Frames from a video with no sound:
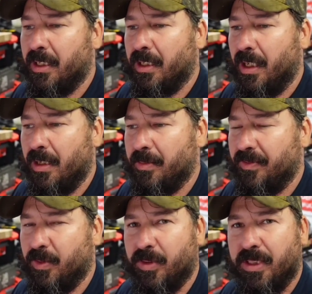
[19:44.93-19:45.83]

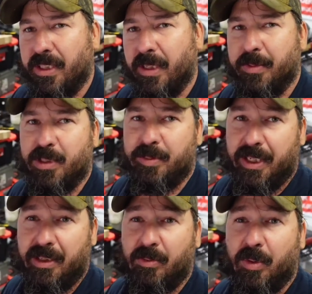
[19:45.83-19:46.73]
if you want to get up to
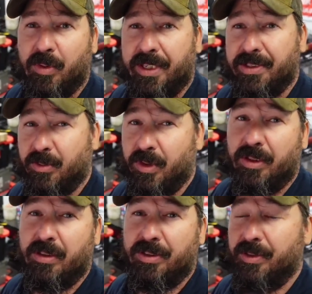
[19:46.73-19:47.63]
speed on what we're actually
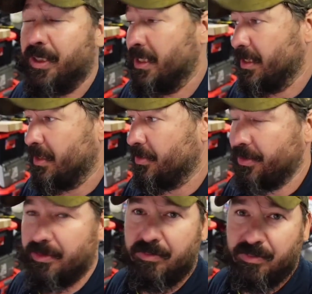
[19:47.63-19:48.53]
working on, you can get
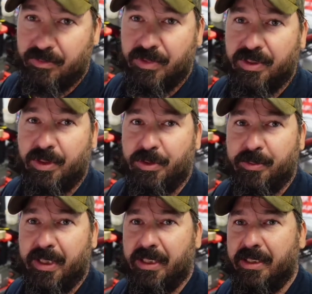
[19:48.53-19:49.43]
on social
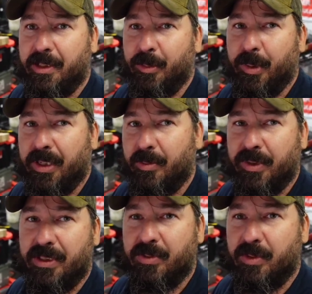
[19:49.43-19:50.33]
media there and pick up
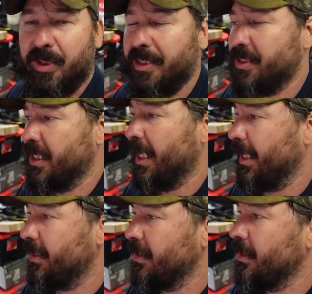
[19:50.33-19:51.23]
with us where we're actually
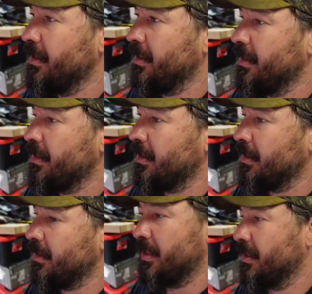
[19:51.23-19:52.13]
at.
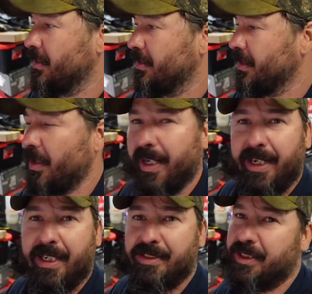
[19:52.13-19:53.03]
Alright
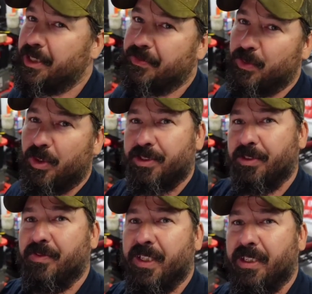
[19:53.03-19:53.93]
guys, thanks for watching
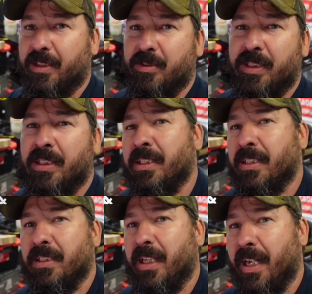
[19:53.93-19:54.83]
our video.
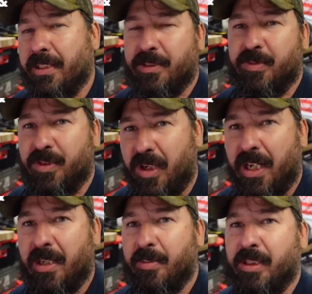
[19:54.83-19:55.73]
Like,
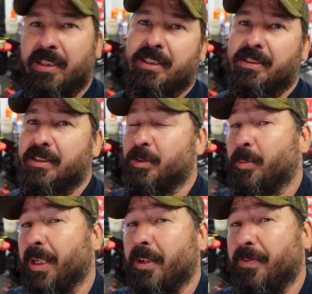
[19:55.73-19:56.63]
subscribe, hit the little
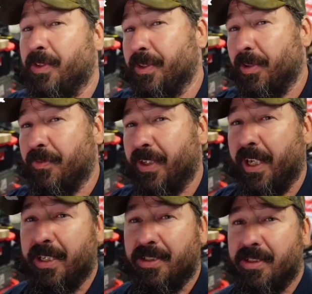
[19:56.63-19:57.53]
bell for your
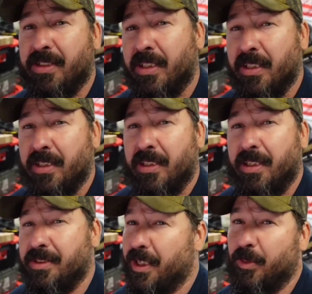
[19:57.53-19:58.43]
notifications,
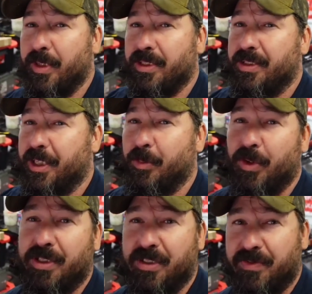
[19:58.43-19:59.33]
and stay with us and keep
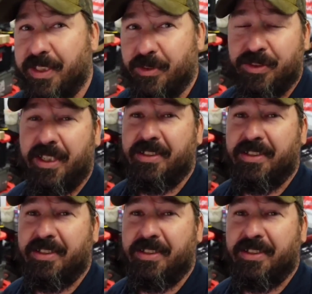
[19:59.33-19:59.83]
watching the videos. Thanks